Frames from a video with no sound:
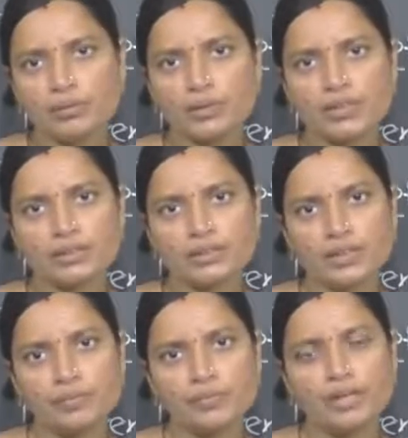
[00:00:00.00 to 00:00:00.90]

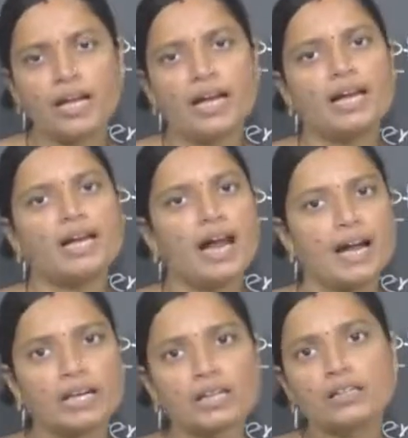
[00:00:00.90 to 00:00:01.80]
meristem, and
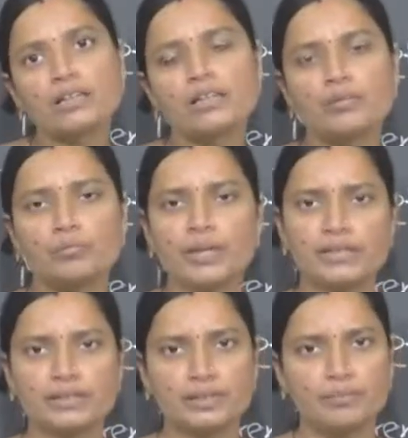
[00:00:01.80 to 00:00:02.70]
lateral
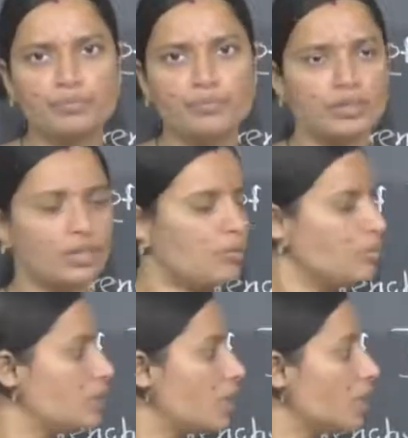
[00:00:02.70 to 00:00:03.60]
meristem.
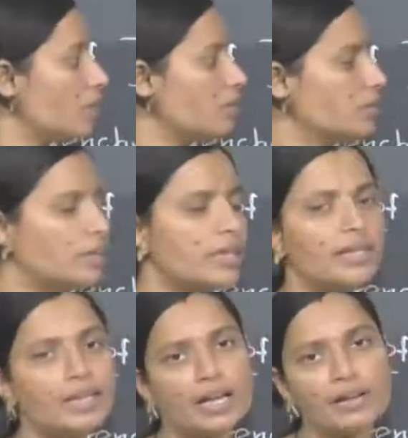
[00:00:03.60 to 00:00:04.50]
Now these are the
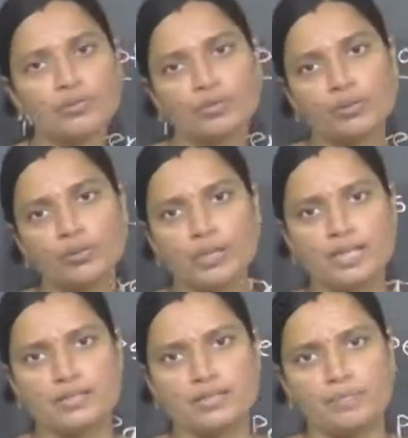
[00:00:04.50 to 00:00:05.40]
three types of the
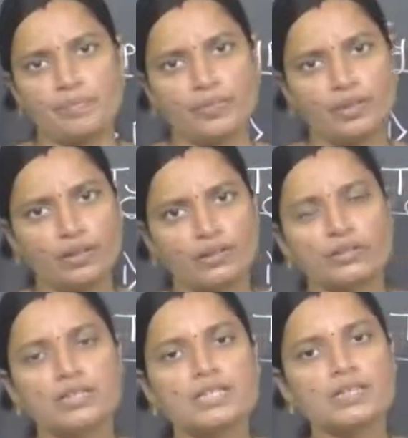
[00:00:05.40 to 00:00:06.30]
meristem.
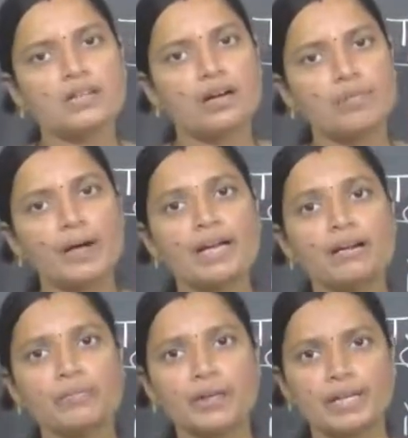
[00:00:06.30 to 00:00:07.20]
This
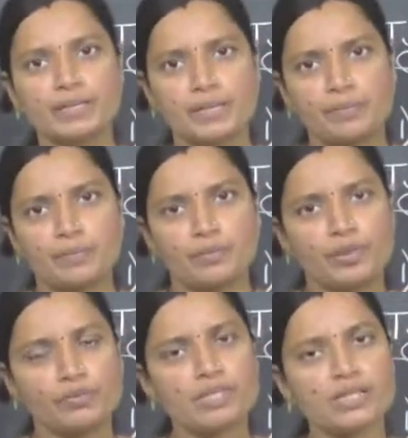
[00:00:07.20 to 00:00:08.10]
apical
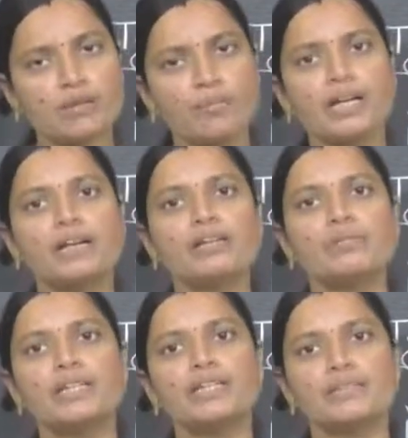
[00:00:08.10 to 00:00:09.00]
meristem. Now this
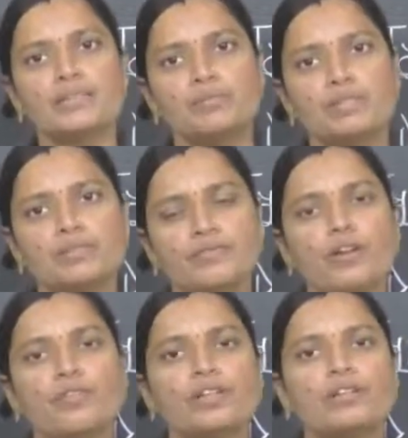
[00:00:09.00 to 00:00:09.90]
apical meristem is
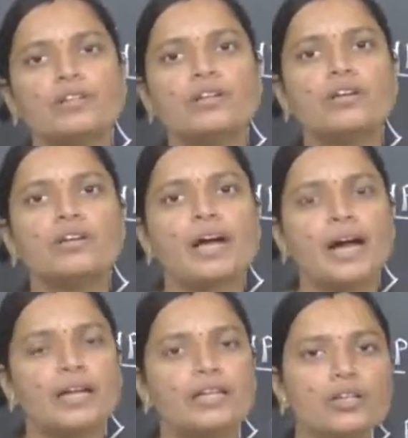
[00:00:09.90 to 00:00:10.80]
found in
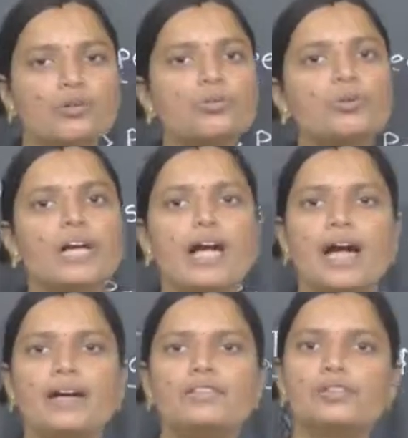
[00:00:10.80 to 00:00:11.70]
at the root
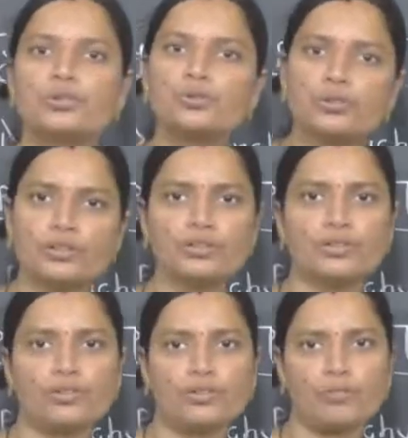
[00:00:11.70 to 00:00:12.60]
and shoot
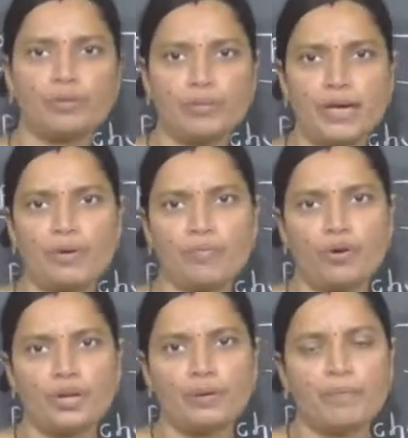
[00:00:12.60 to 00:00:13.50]
region of the plant body.